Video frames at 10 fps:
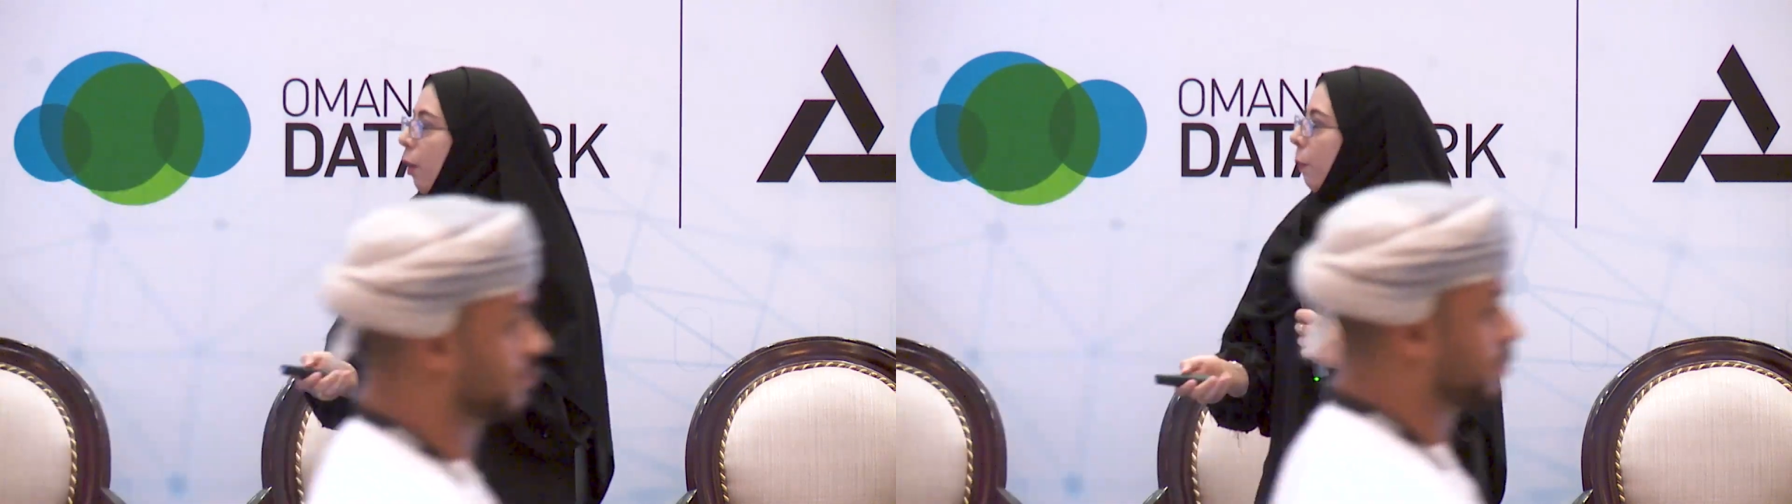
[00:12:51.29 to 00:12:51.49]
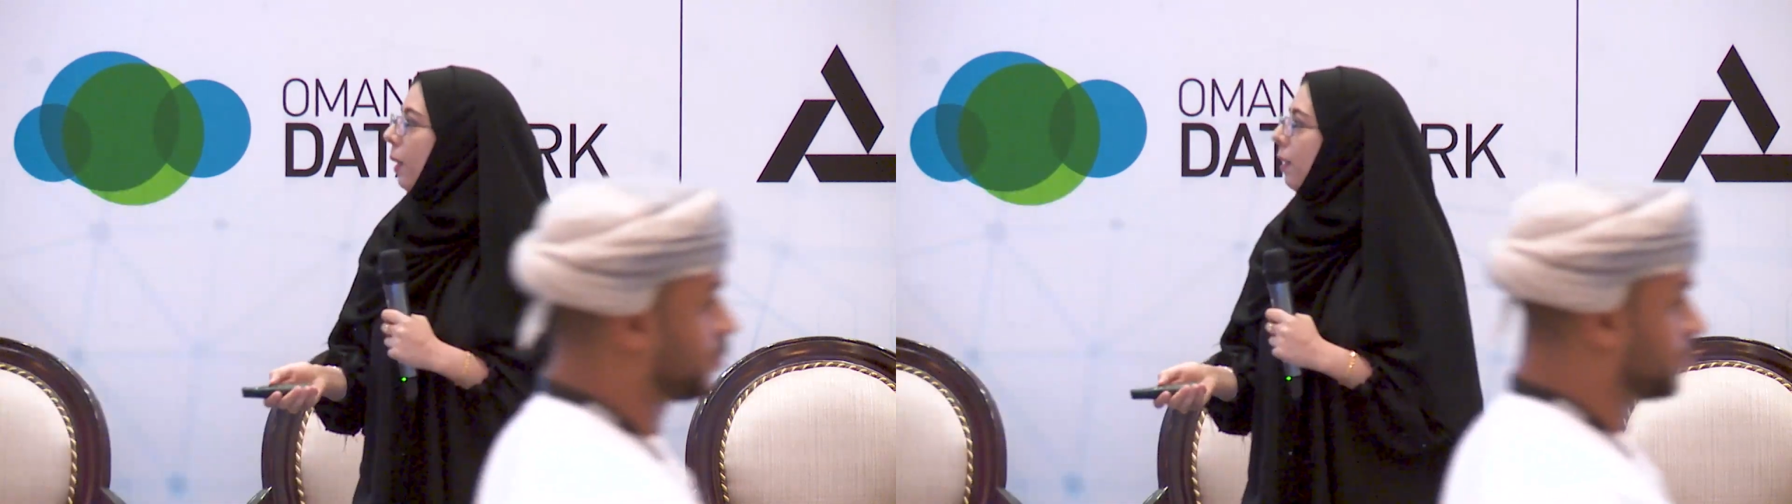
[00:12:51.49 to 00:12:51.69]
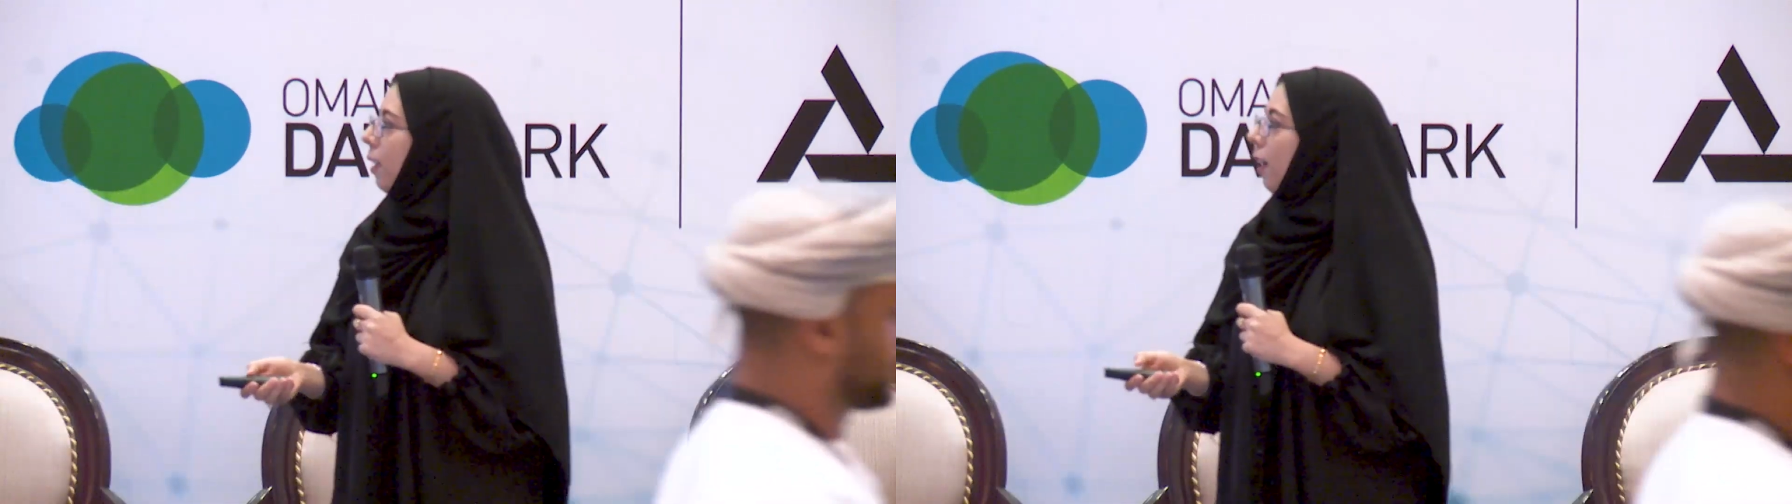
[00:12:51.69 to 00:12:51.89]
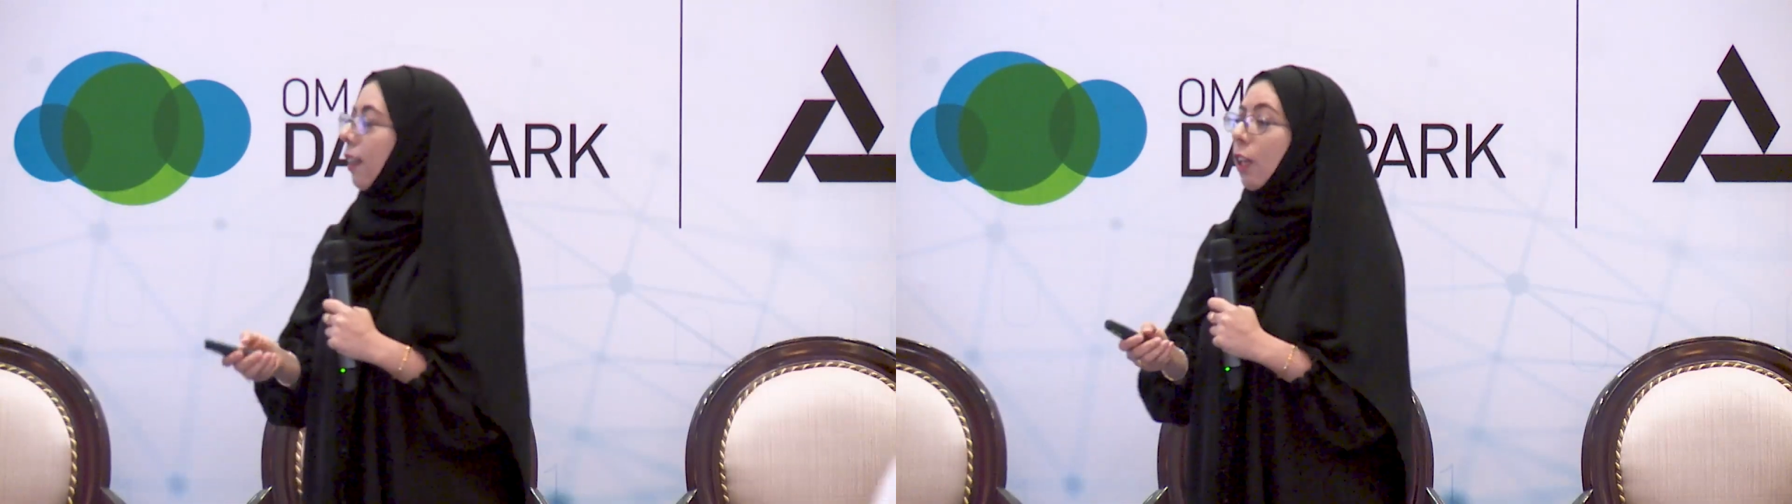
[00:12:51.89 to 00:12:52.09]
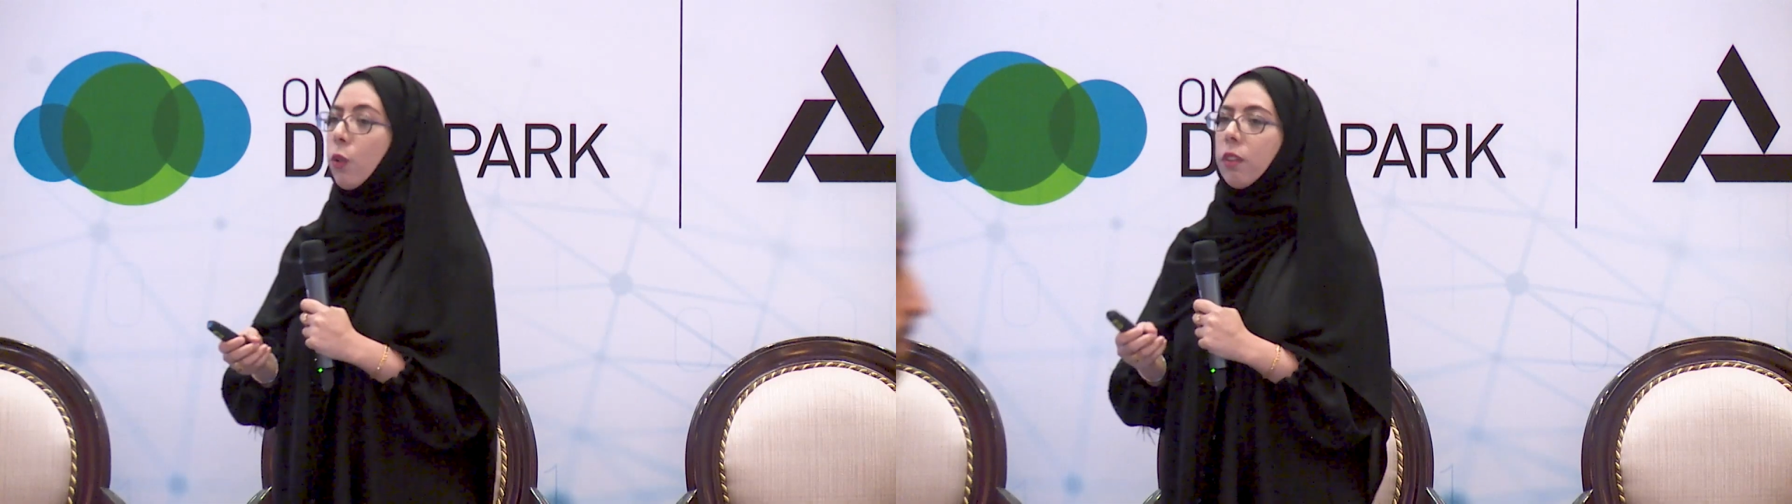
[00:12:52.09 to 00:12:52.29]
But I
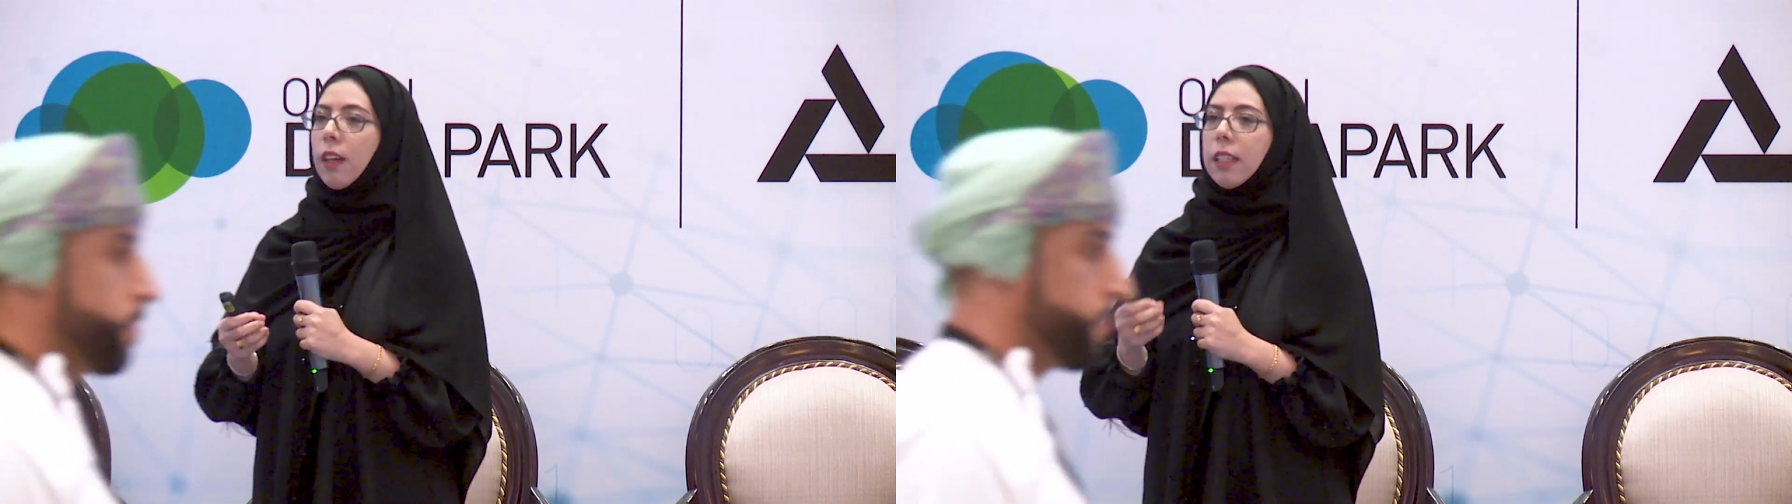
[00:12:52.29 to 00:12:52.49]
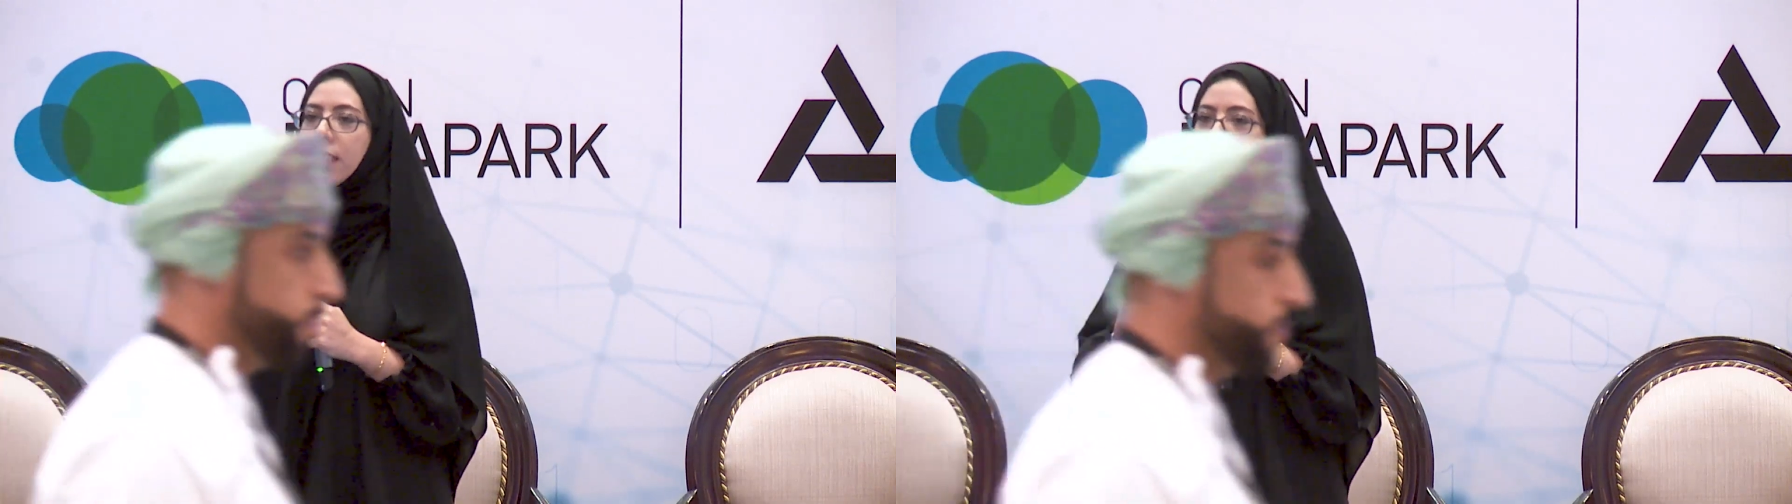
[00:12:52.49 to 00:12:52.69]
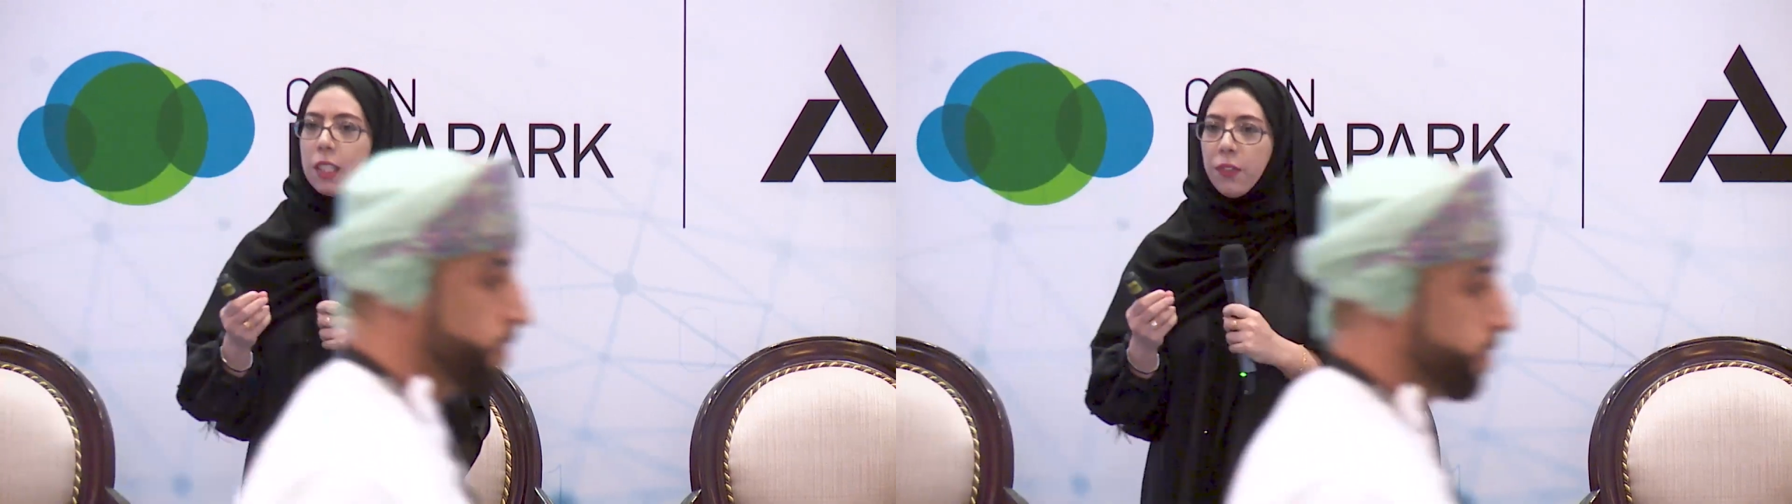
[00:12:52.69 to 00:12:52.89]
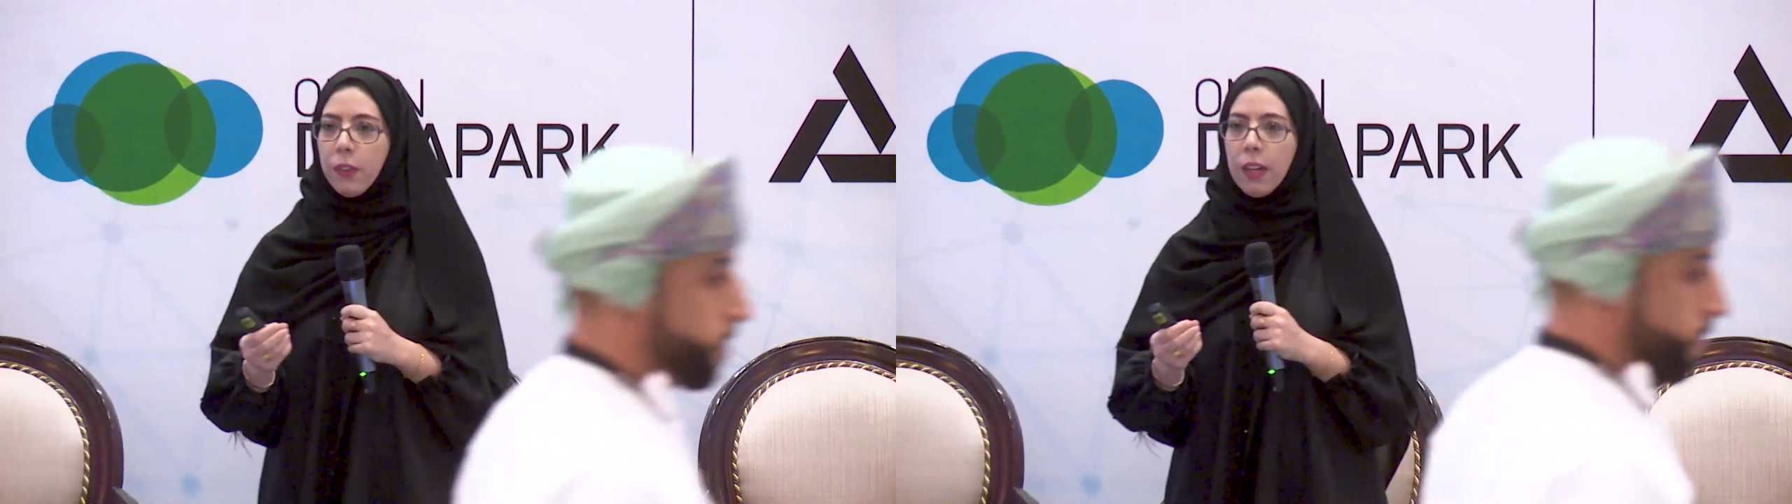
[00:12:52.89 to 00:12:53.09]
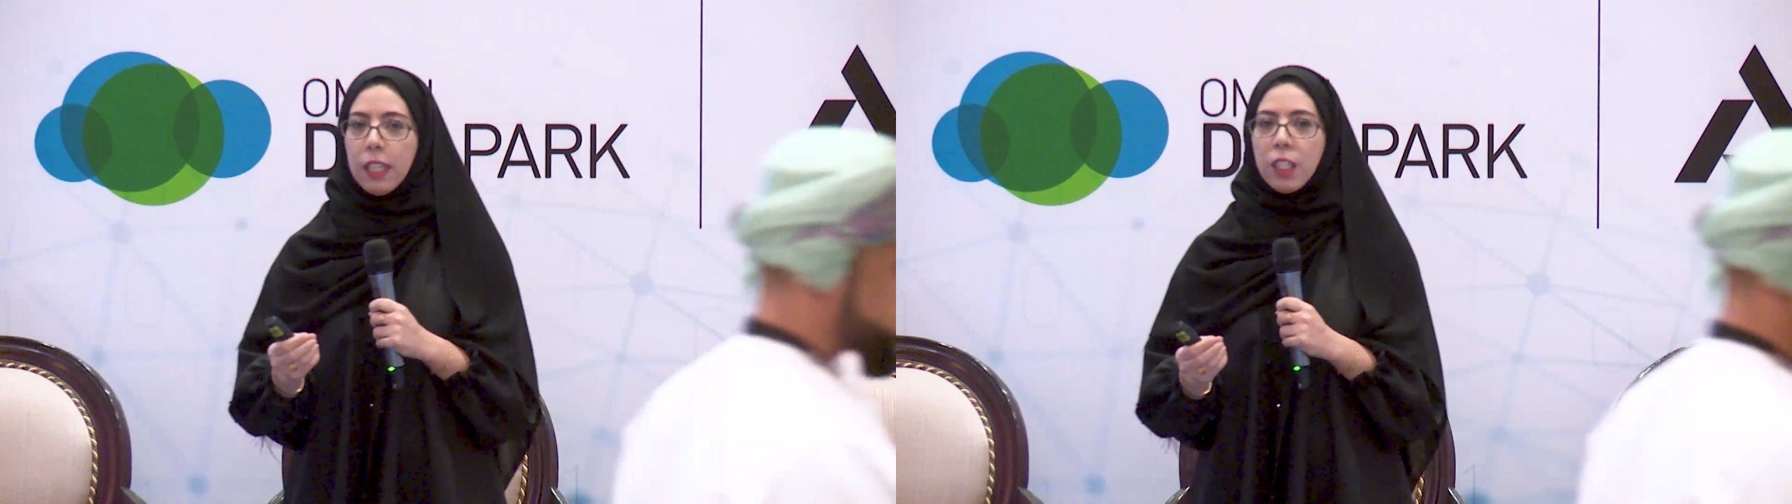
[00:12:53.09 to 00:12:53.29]
cannot
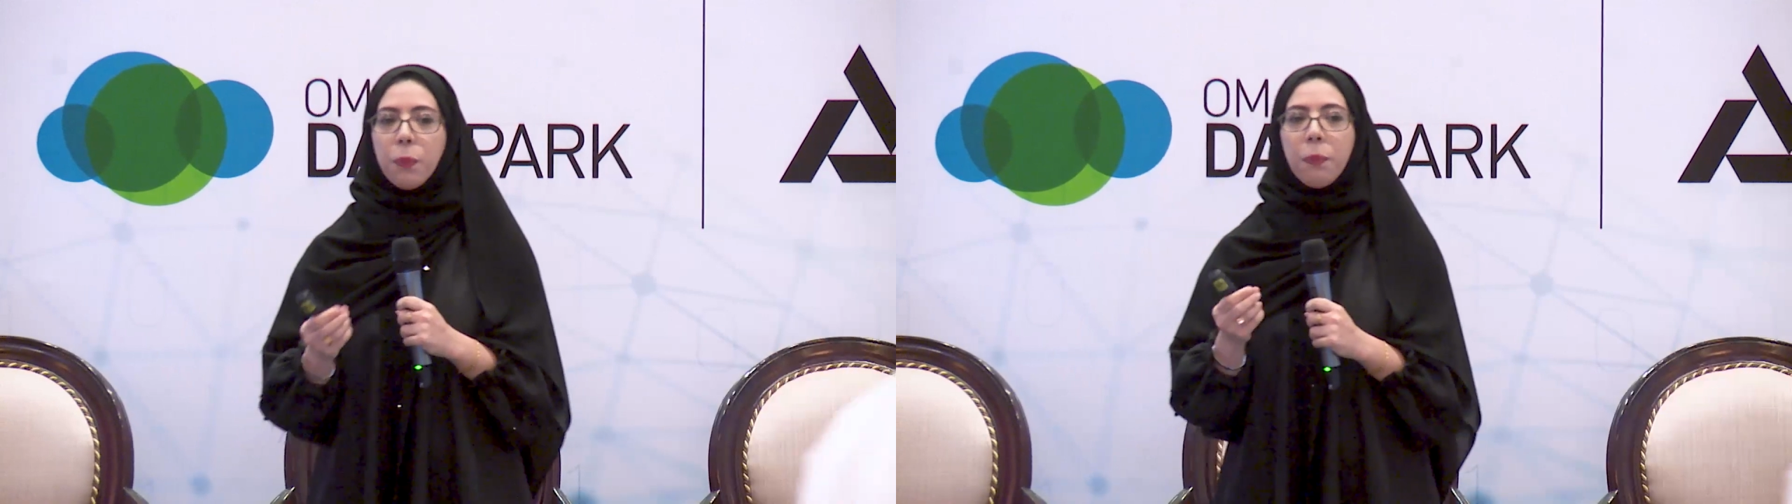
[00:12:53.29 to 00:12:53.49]
identify it